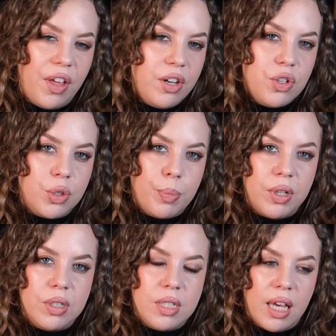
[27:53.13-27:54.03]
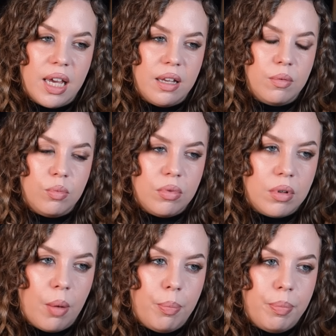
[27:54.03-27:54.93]
they just built a
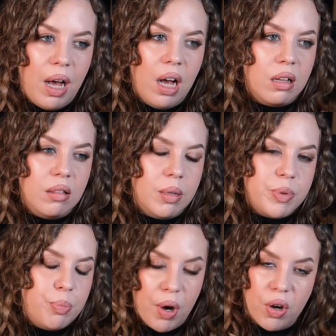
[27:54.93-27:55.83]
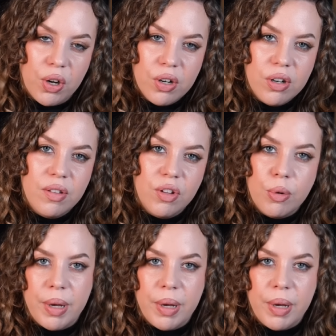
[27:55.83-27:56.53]
apocalypse bunker in their